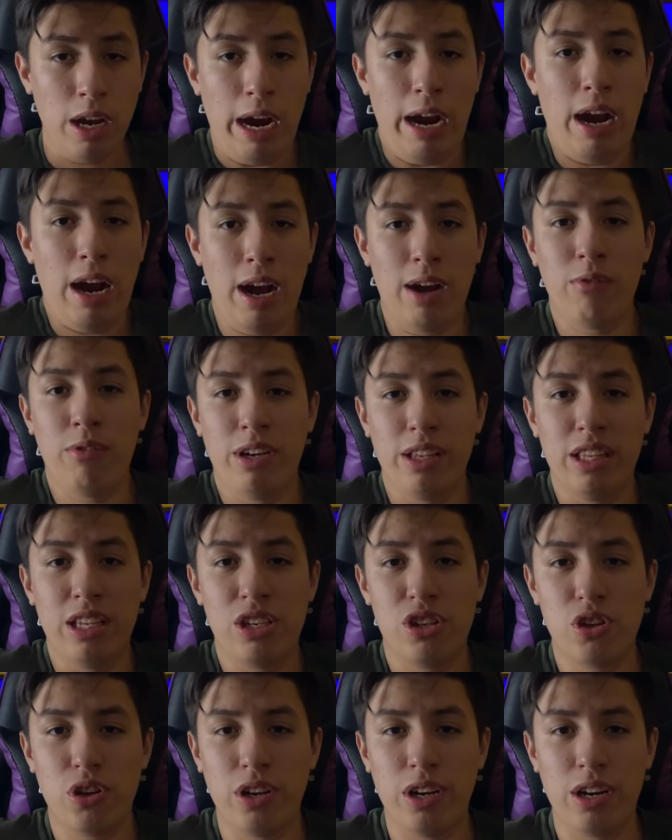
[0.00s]
I really
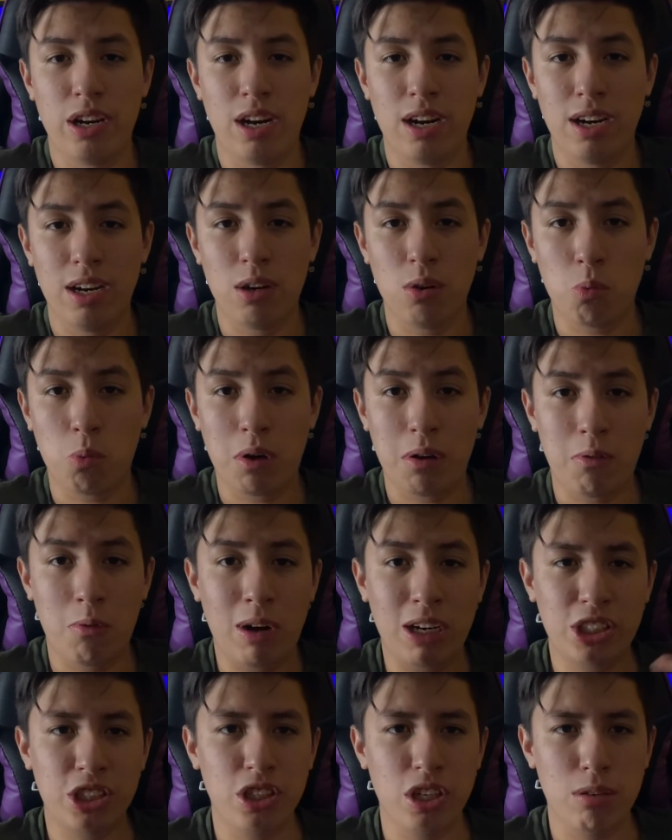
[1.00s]
enjoyed
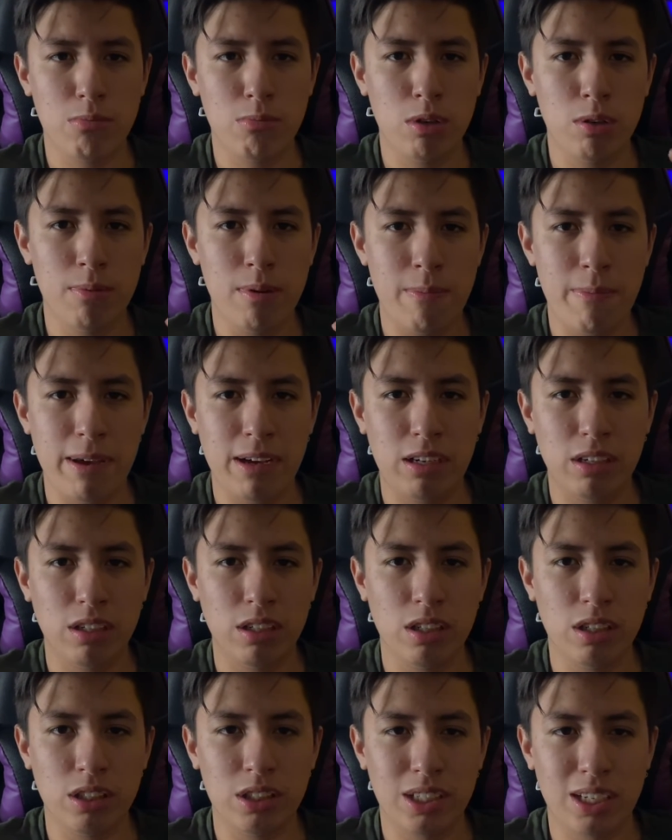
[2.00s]
watching the movie
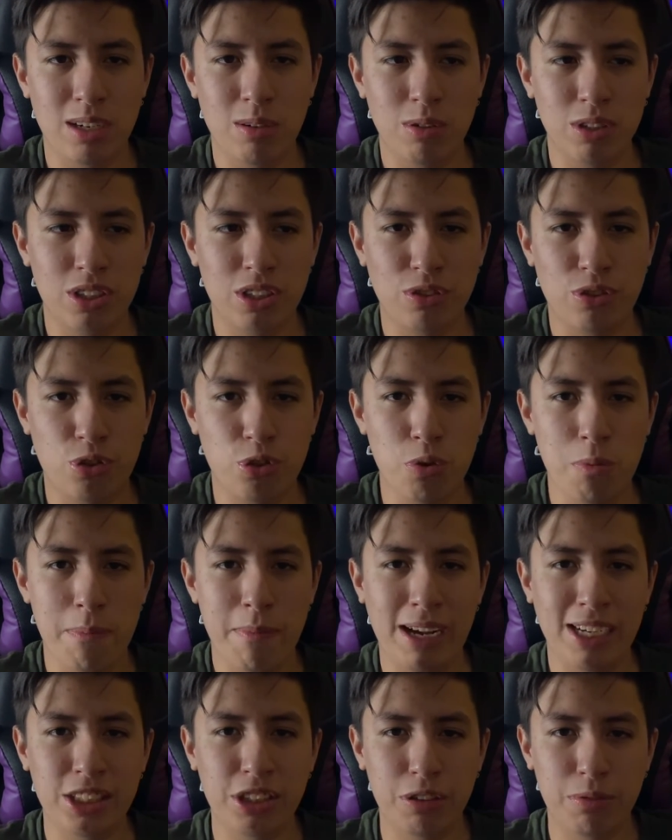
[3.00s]
because it was a true
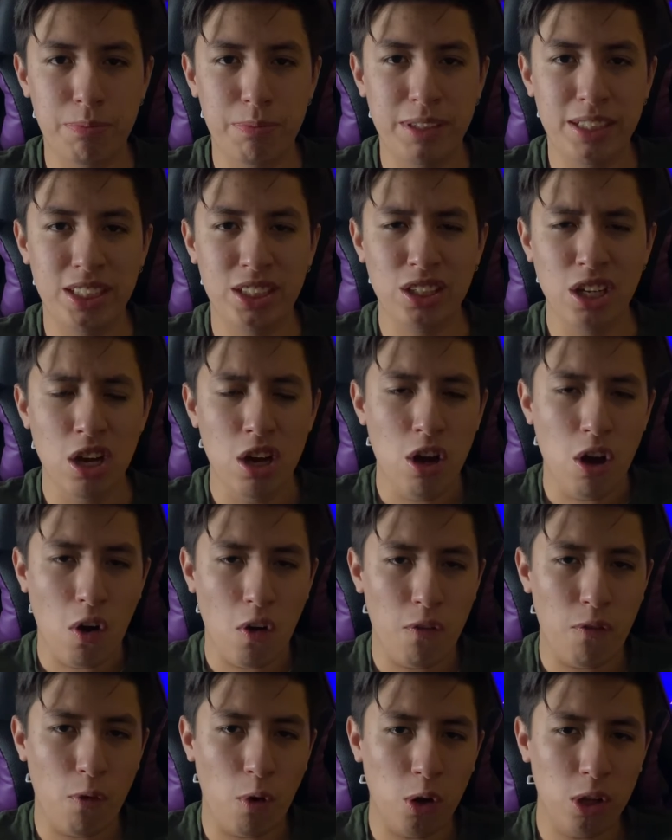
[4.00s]
masterpiece
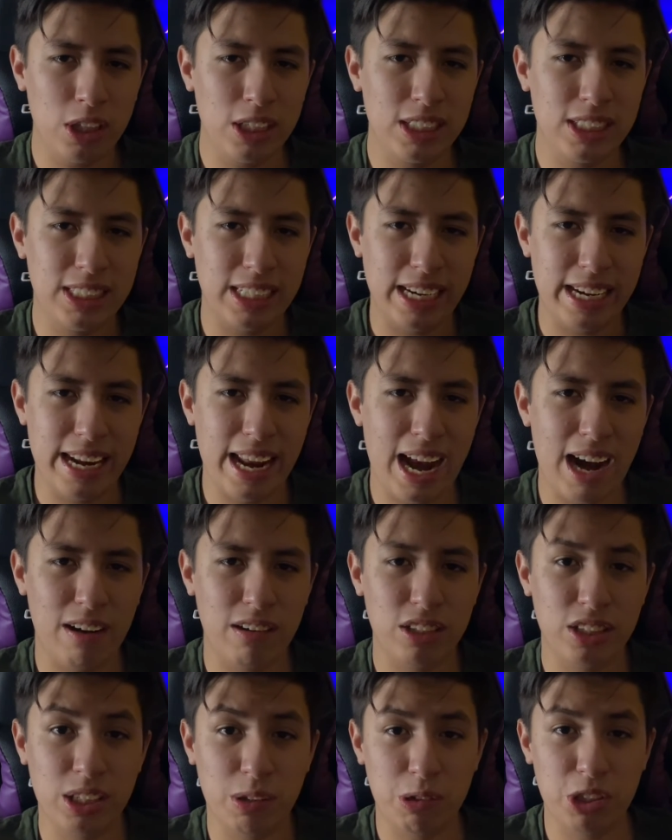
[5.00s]
of all the
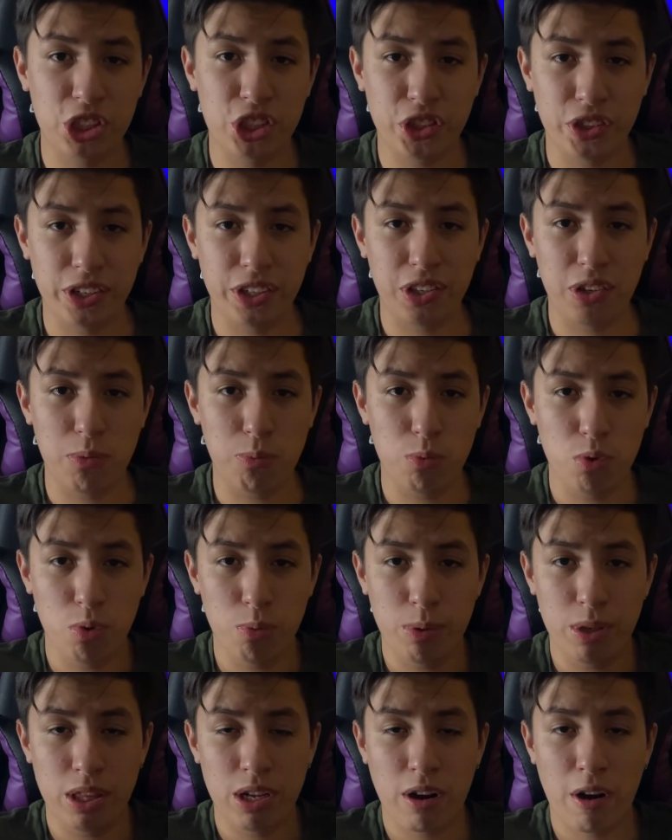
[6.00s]
scenarios that were shown in the
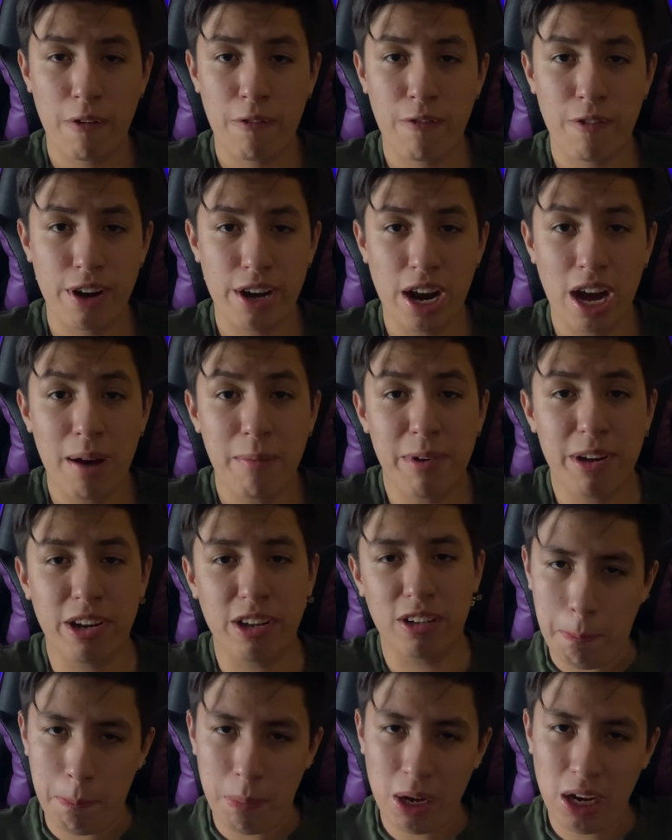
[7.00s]
movie. They are
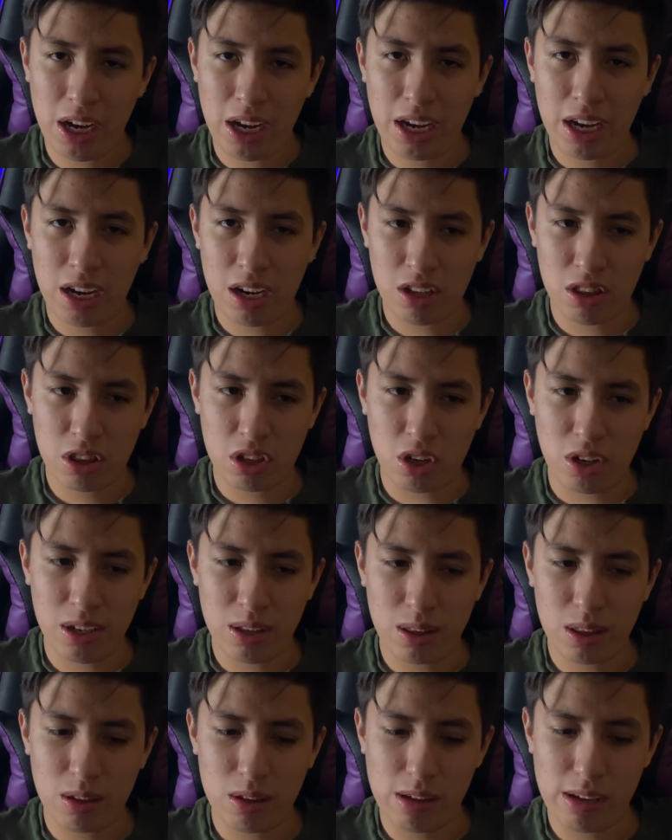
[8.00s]
phenomenal. But I'm going
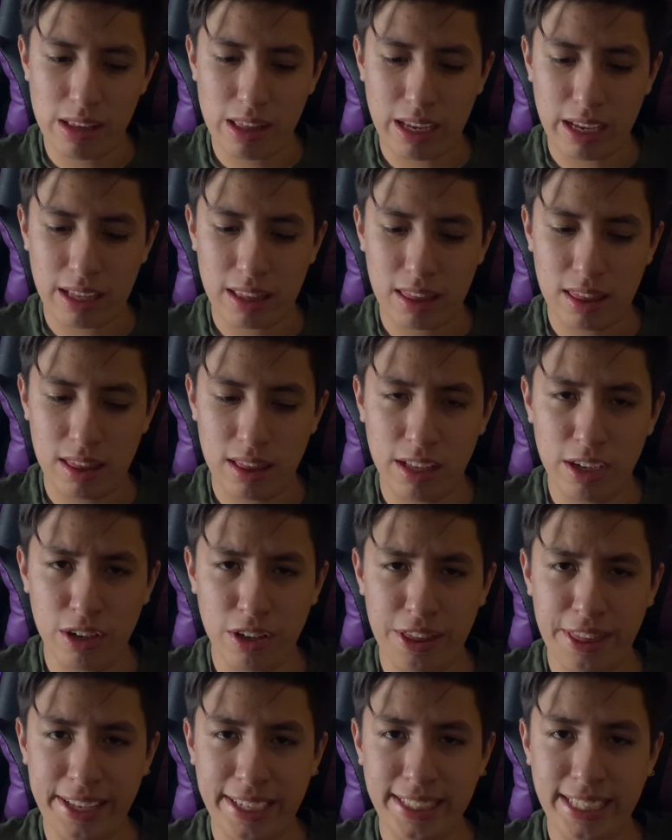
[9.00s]
to like little
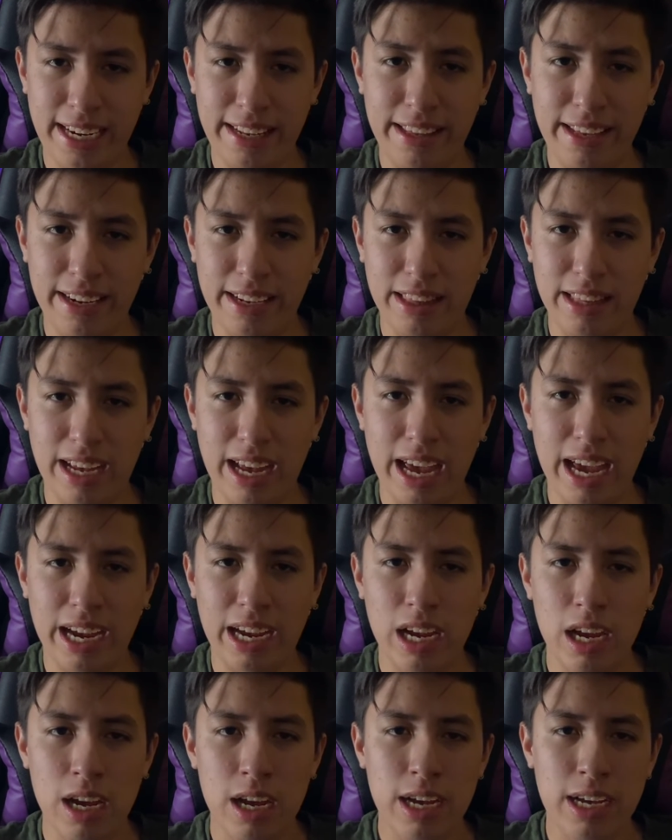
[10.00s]
things that I didn't
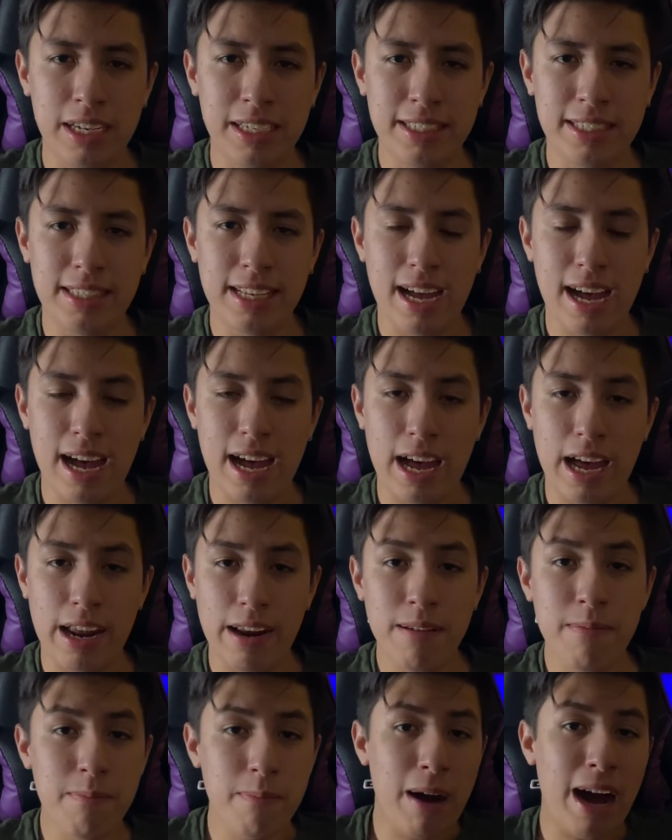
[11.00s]
like is that,
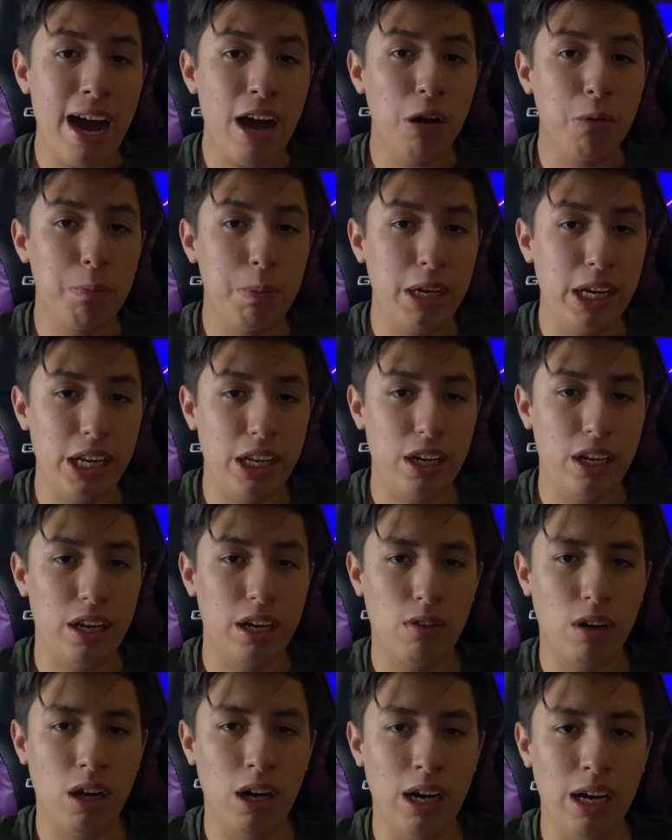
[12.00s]
in my opinion,
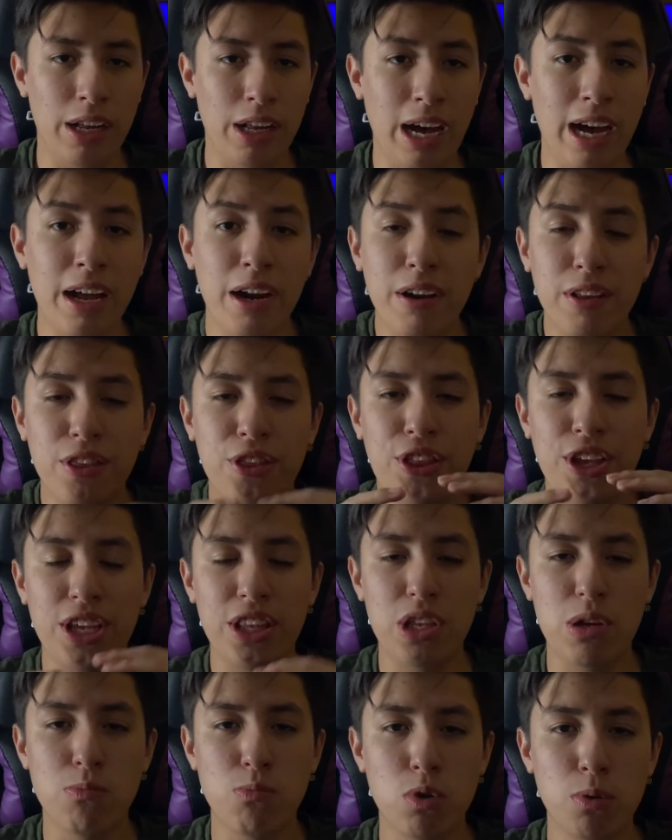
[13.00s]
I don't
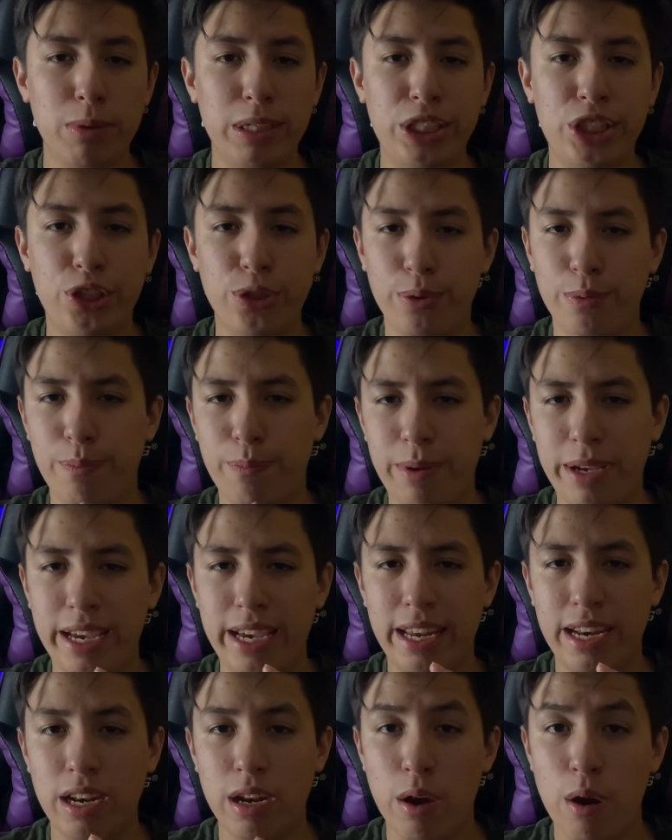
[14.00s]
think the movie should have been